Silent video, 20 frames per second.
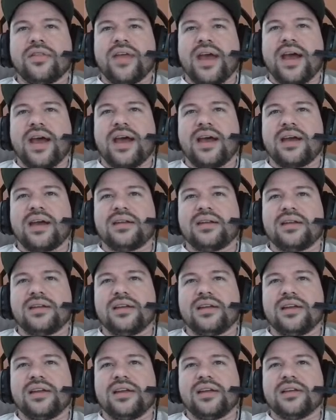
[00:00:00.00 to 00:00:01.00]
That
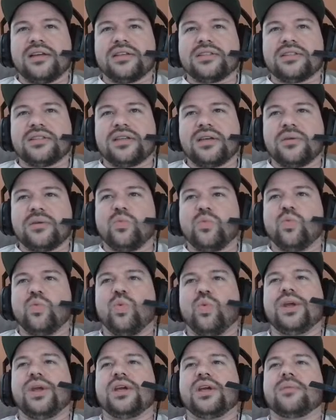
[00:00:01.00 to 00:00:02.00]
is a
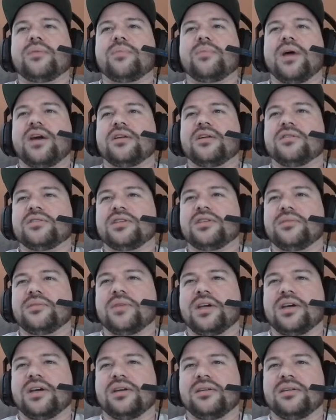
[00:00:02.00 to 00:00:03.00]
weak penalty,
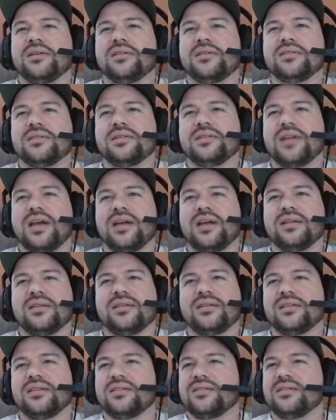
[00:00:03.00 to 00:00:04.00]
man. That
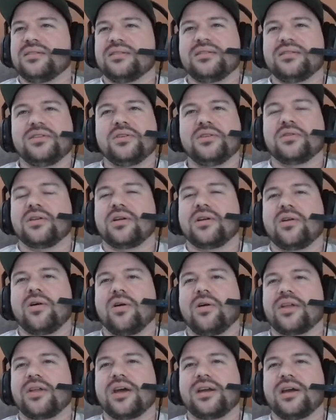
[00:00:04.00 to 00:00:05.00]
you could
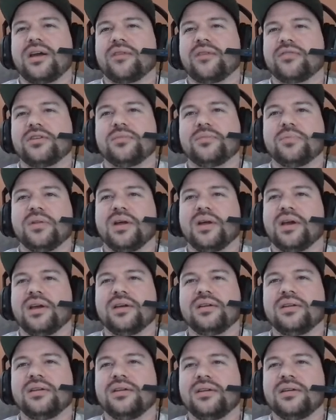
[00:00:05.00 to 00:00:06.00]
call that every play.
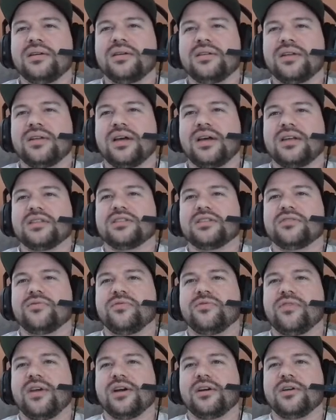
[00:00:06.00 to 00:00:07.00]
That is
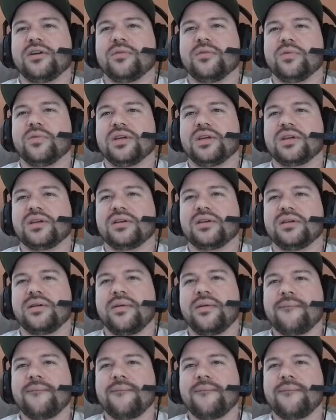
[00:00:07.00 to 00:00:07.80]
very weak.